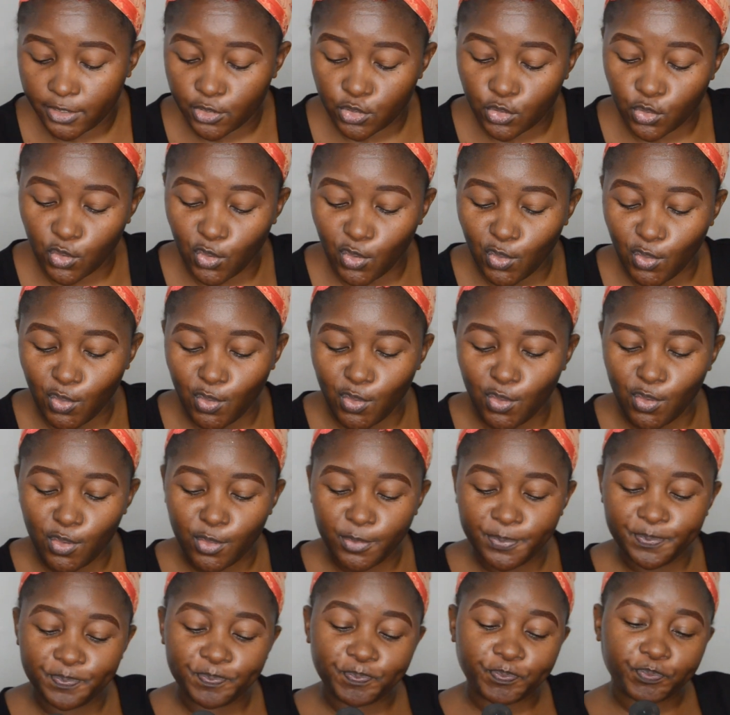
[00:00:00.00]

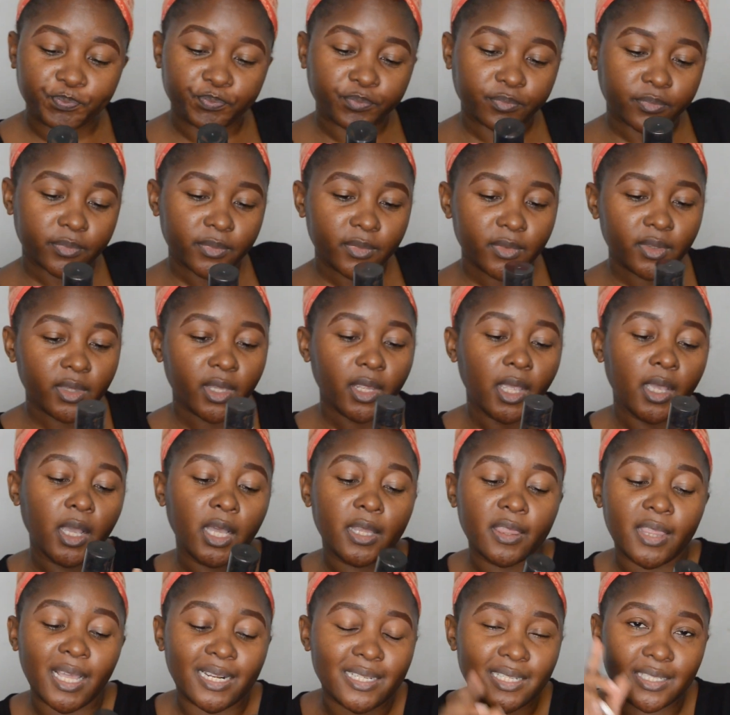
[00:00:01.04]
So
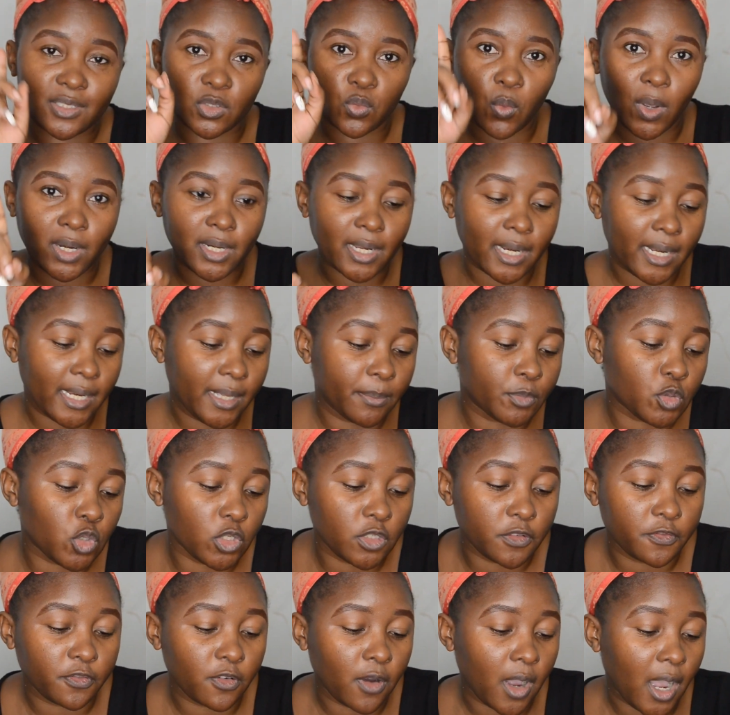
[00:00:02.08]
that is one claim.
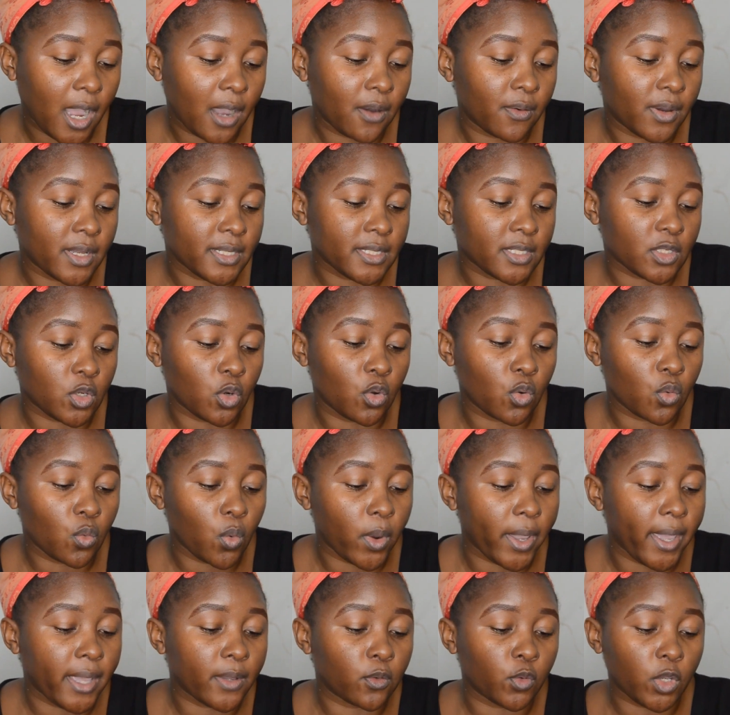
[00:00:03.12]
24 hours long
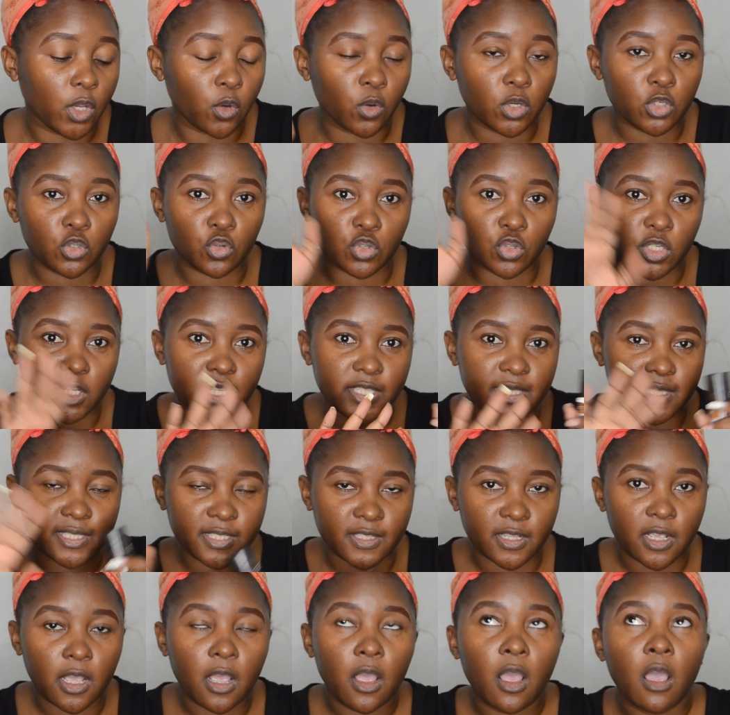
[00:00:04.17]
wear. We are going to test
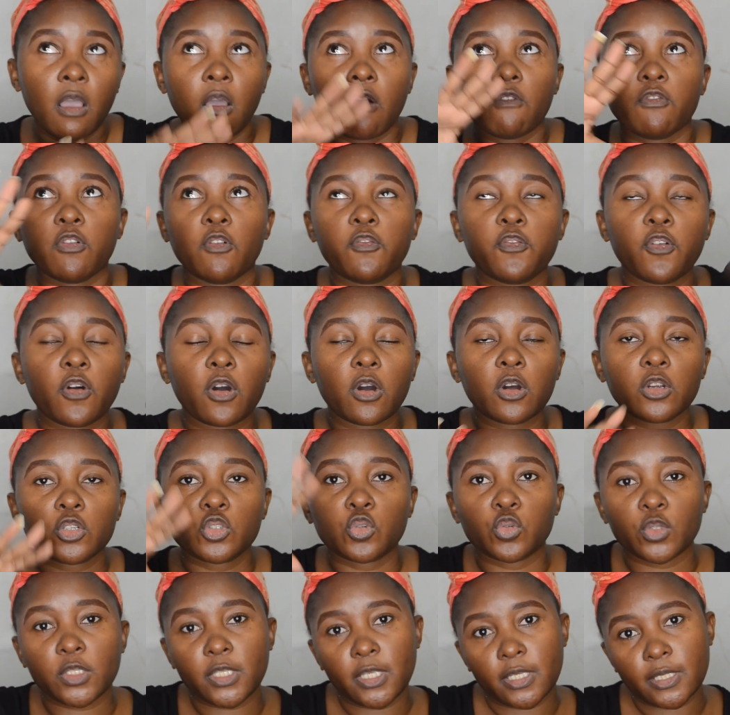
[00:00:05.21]
for 4
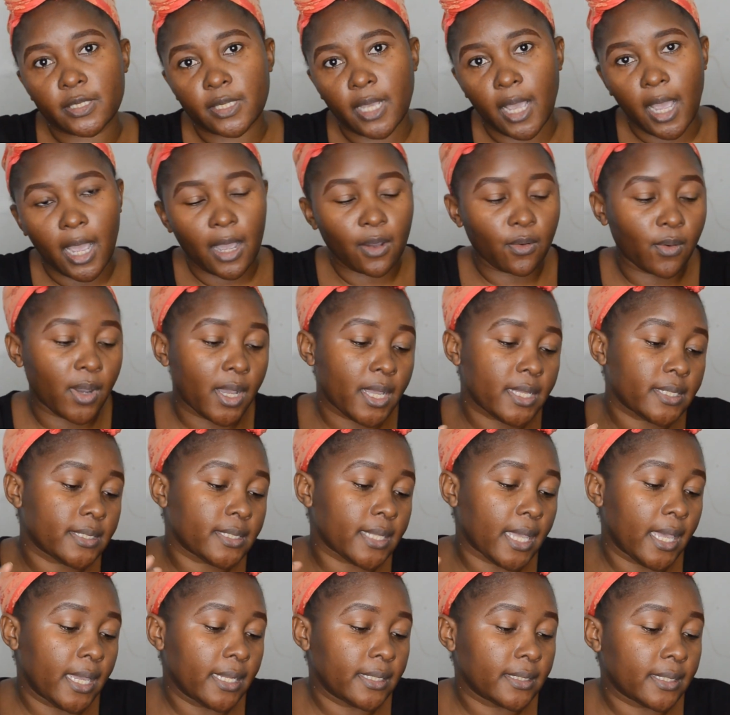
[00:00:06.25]
to 6 hours,
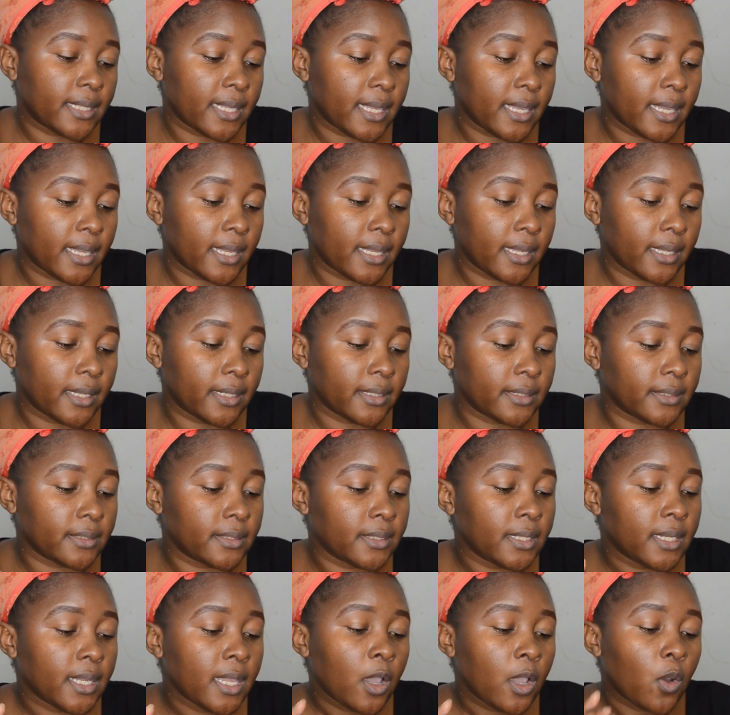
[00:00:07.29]
and then
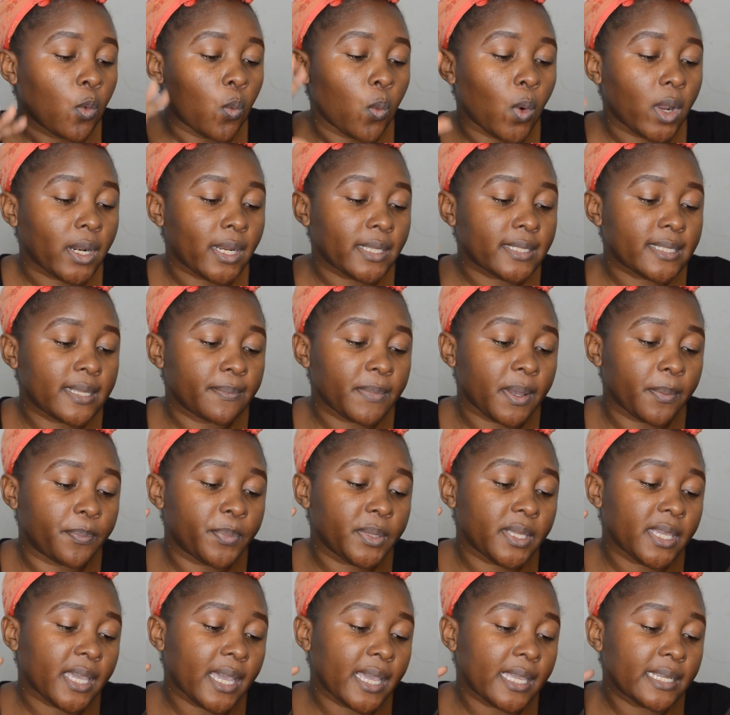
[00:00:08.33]
wanasema
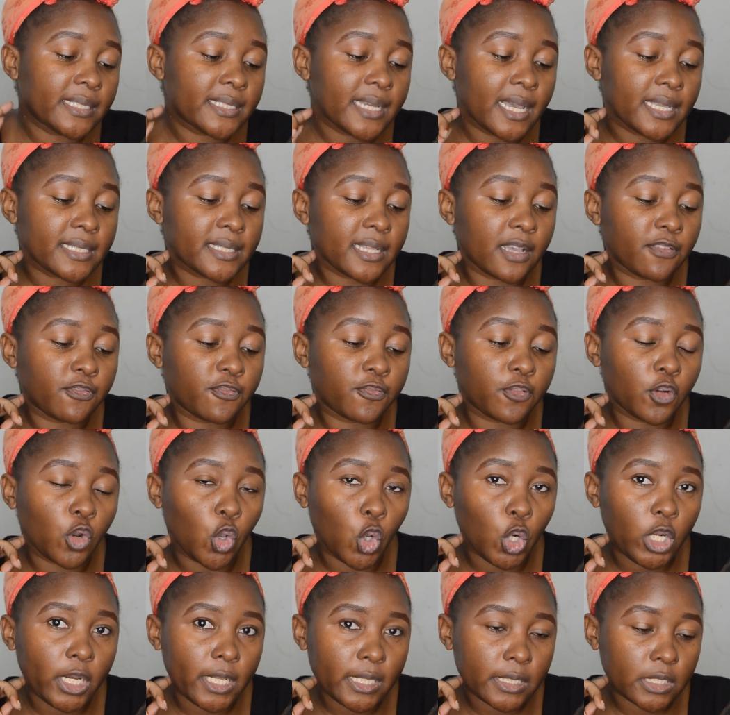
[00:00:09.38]
pia it has a
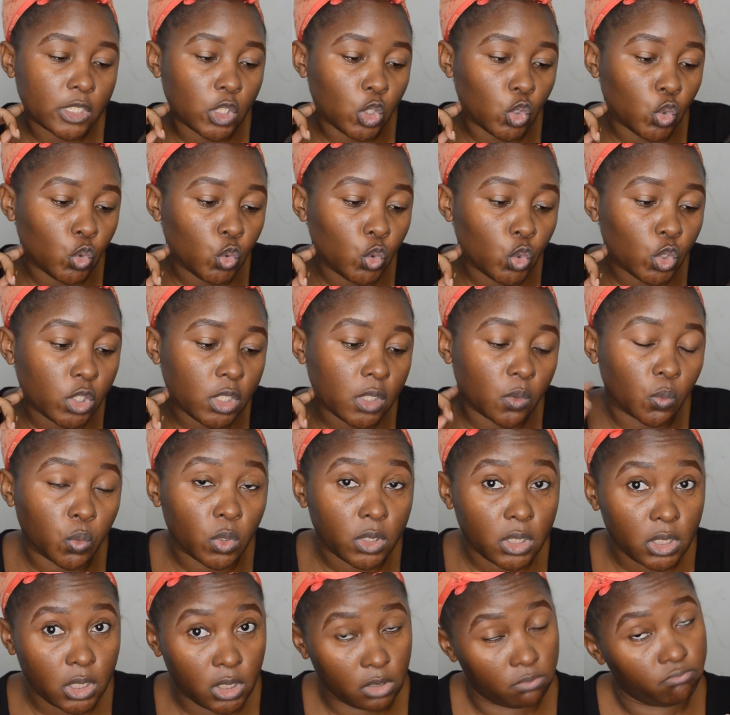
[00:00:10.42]
flawless look,
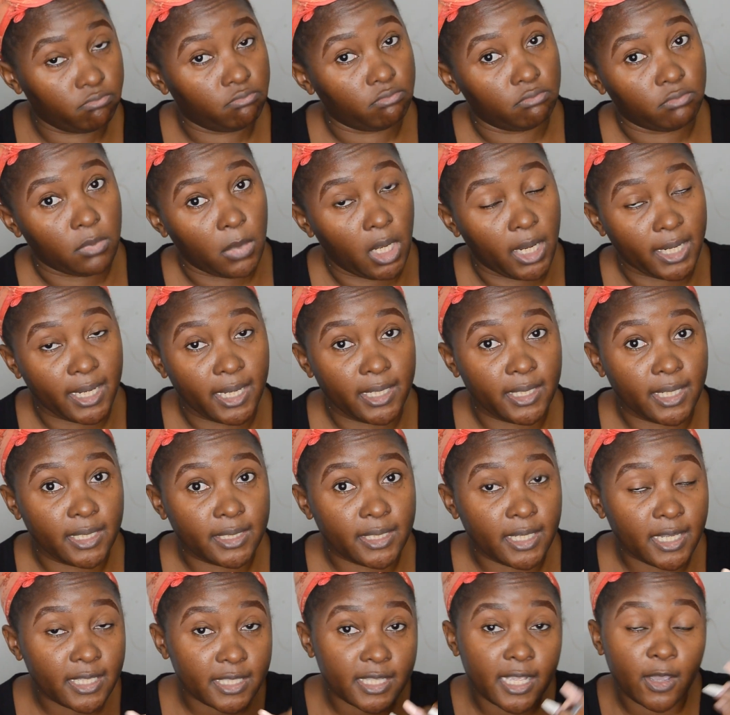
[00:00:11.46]
which I can
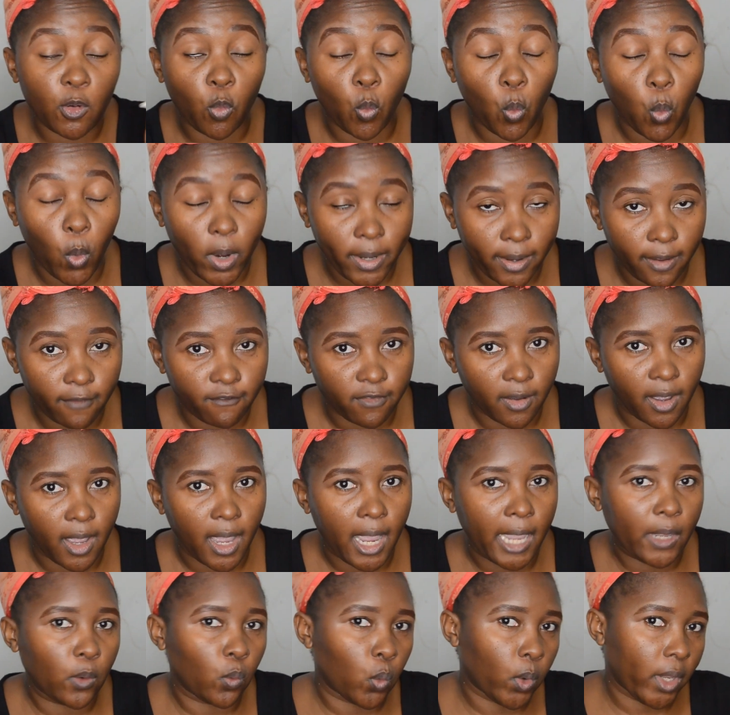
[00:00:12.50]
attest whenever
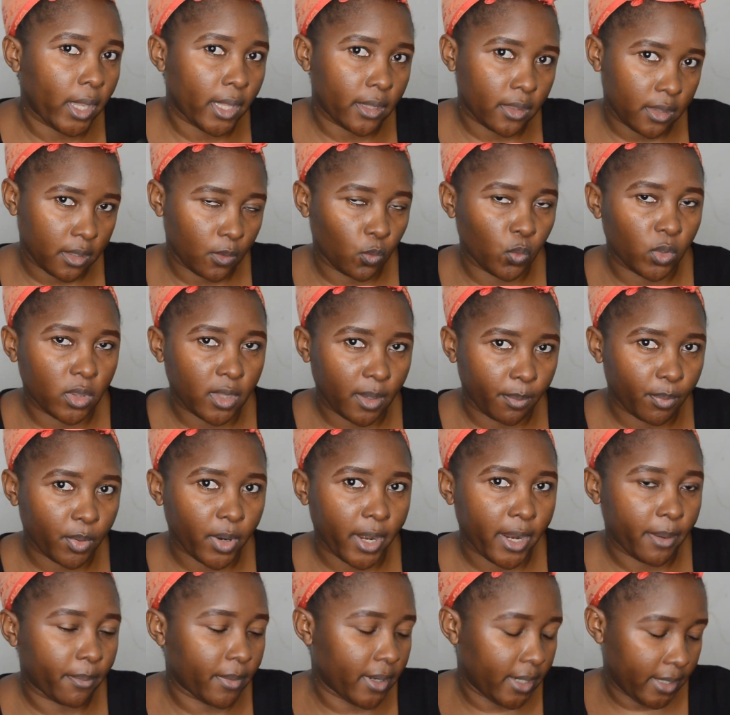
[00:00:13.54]
I wear it with a
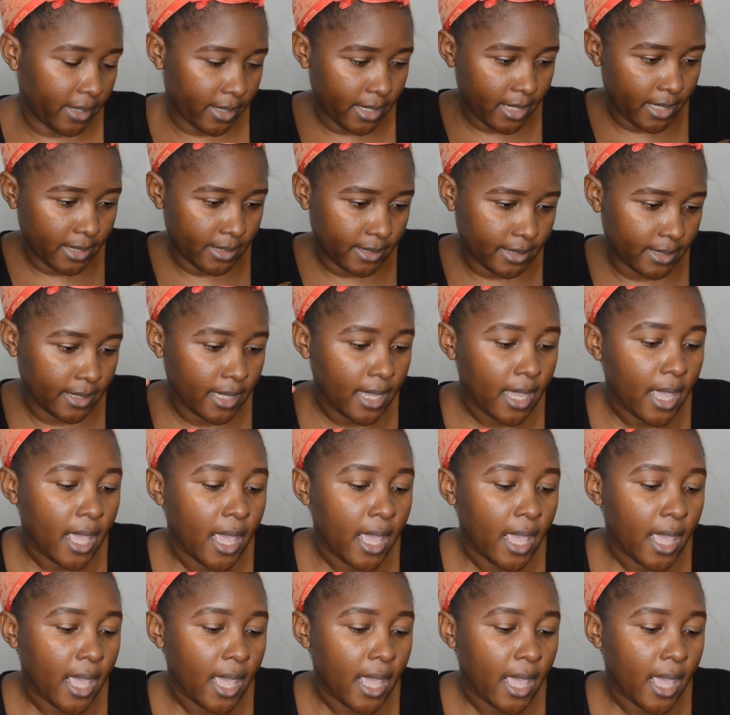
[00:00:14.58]
primer. Yes.